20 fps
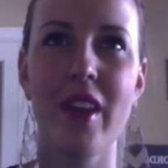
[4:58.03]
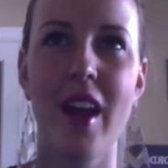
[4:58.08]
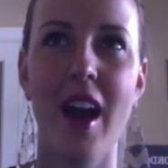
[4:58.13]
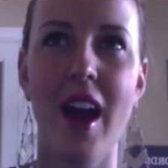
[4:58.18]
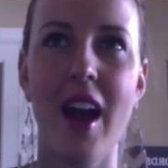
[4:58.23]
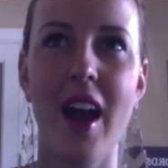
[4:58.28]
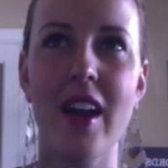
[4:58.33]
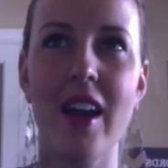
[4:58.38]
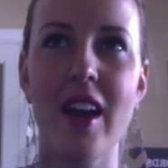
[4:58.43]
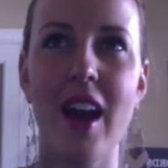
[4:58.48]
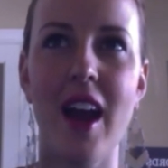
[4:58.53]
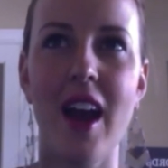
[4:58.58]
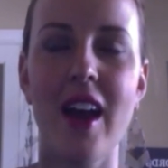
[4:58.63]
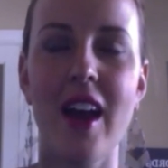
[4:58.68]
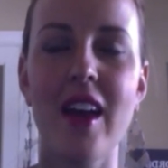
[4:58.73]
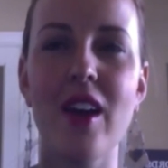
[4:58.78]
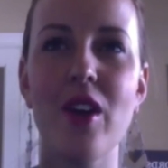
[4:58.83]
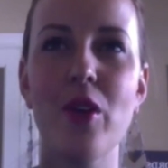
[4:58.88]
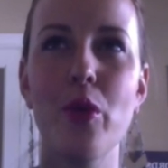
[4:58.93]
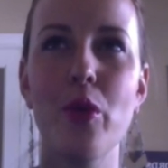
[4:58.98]

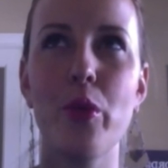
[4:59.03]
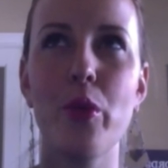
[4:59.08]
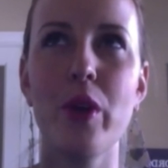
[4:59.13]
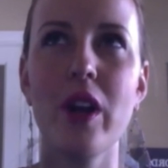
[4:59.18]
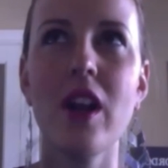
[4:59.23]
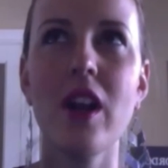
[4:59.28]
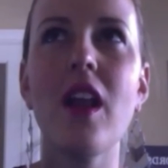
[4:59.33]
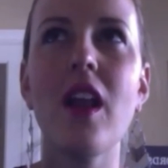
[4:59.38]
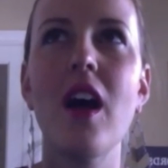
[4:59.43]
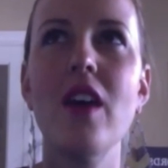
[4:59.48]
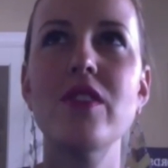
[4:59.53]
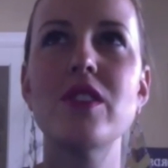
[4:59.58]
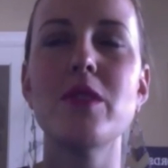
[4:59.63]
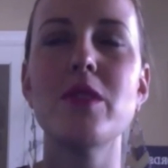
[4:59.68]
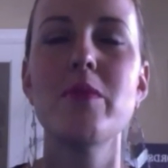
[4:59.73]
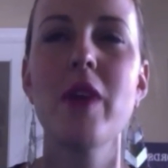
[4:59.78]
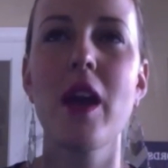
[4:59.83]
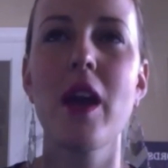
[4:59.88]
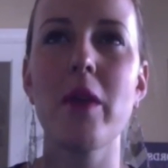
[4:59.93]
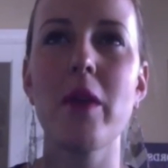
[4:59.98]
I would love
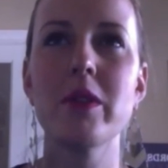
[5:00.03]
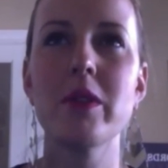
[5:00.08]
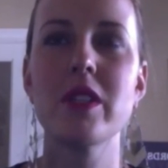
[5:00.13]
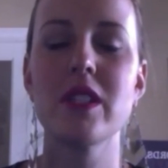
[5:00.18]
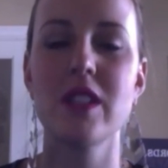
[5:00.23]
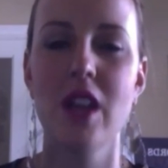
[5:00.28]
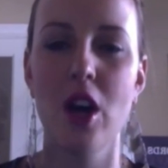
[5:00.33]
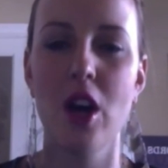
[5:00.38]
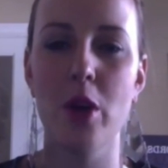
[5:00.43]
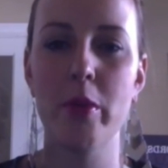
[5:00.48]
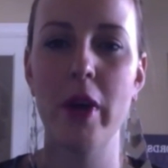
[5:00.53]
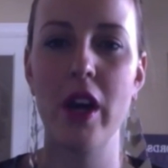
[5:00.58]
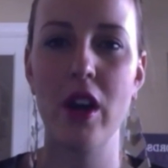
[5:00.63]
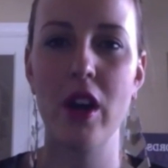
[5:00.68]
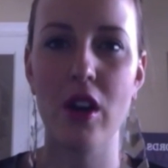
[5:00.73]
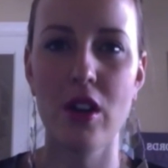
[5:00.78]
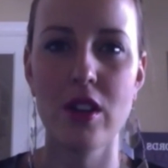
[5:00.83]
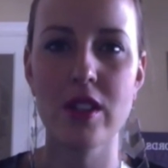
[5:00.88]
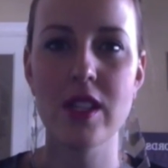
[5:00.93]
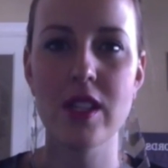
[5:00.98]
to be able to tell my
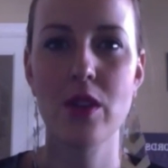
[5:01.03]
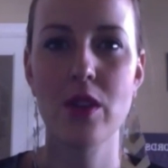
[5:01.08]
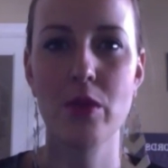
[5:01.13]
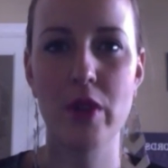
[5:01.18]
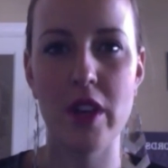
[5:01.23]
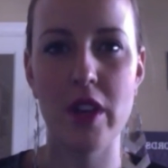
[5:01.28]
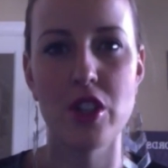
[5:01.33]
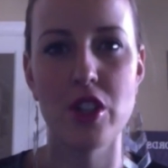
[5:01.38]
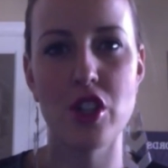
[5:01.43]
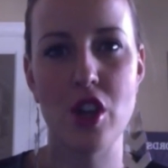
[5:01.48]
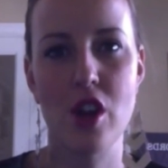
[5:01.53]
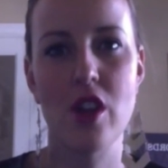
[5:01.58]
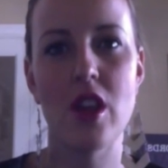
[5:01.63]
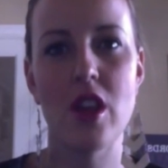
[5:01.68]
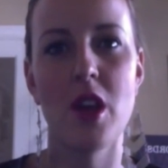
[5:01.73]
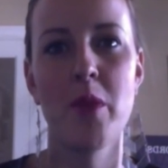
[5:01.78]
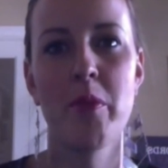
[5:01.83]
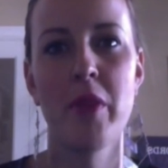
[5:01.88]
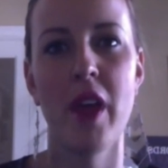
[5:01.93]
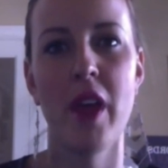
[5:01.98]
girls and reassure
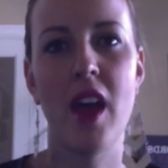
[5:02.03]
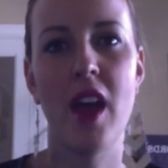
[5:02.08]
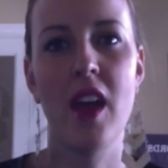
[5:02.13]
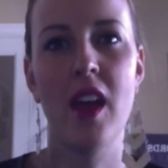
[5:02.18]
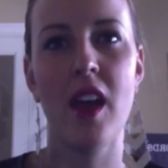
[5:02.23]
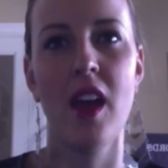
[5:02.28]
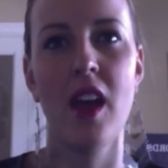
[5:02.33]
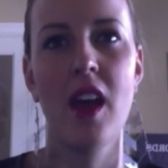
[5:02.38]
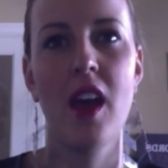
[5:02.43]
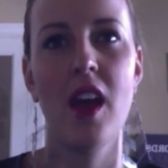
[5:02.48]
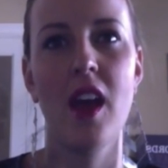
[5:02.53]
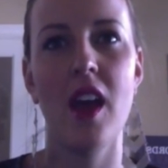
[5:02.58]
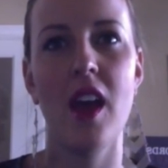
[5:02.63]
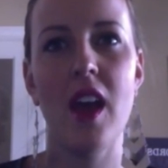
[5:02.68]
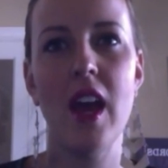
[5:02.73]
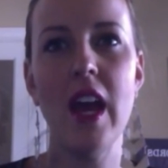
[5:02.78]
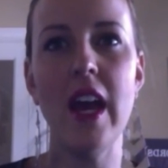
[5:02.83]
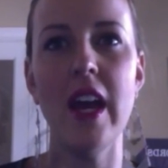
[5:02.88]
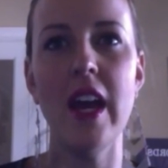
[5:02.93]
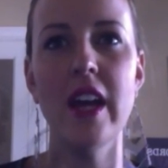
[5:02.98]
them that
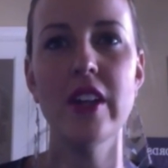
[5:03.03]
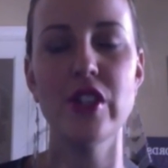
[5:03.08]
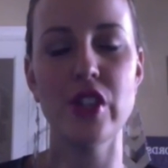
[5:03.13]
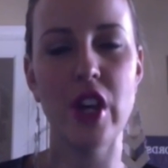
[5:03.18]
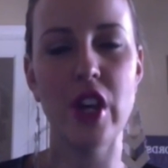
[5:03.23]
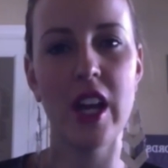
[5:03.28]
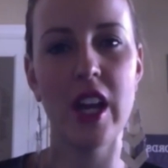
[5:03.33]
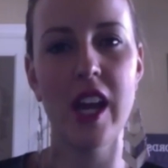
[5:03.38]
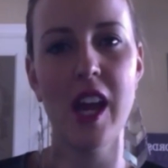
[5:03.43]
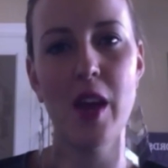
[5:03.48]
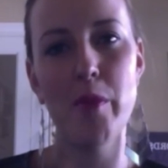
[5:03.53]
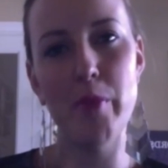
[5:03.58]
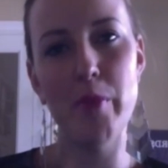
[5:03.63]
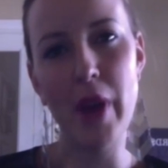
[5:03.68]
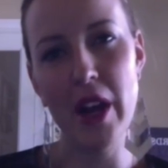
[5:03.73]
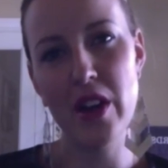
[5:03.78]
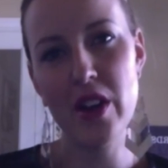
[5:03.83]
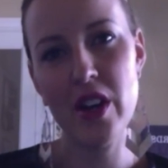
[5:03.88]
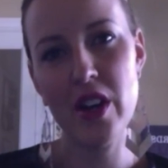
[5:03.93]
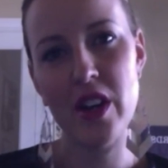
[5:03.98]
it's going to get
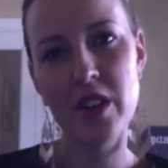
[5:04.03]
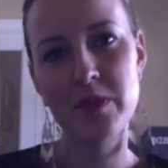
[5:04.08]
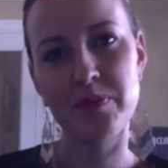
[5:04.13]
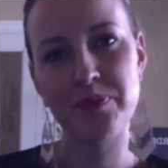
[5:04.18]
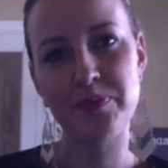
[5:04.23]
better,